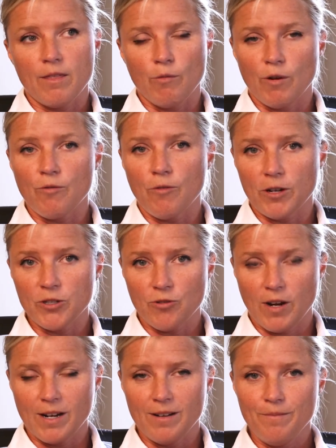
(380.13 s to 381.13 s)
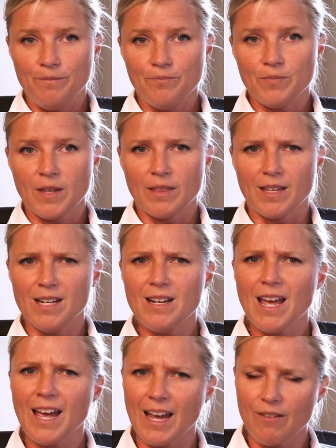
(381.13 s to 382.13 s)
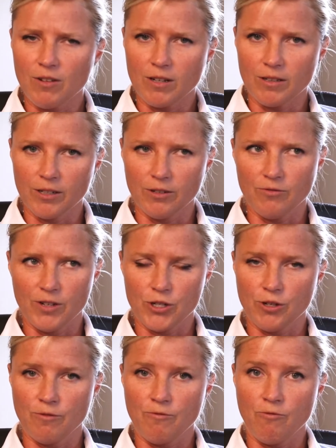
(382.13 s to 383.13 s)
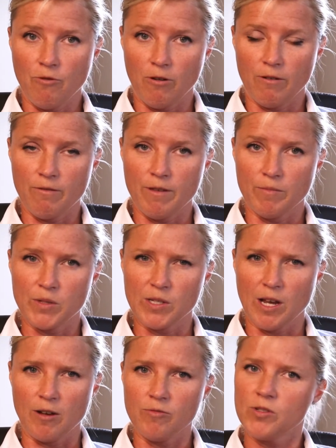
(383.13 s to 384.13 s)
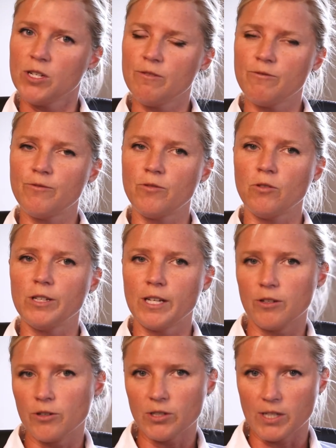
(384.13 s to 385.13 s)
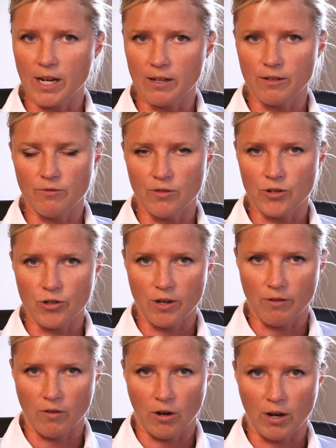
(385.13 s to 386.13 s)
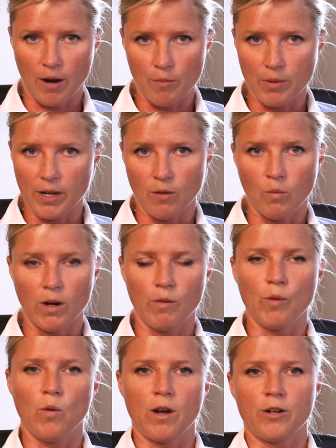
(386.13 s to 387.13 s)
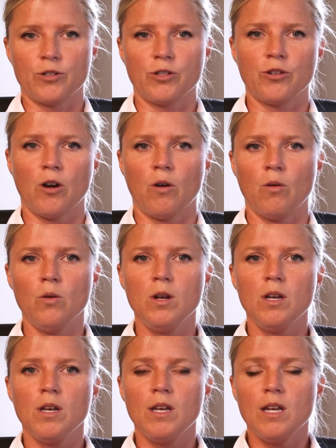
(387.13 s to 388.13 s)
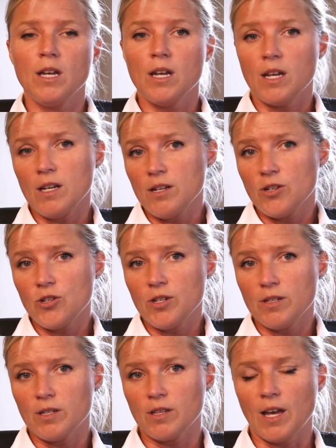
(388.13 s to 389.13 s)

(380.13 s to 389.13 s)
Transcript: they were frustrated. They didn't have a clear vision for themselves, didn't fully understand the vision of our company and where we wanted to go. In addition to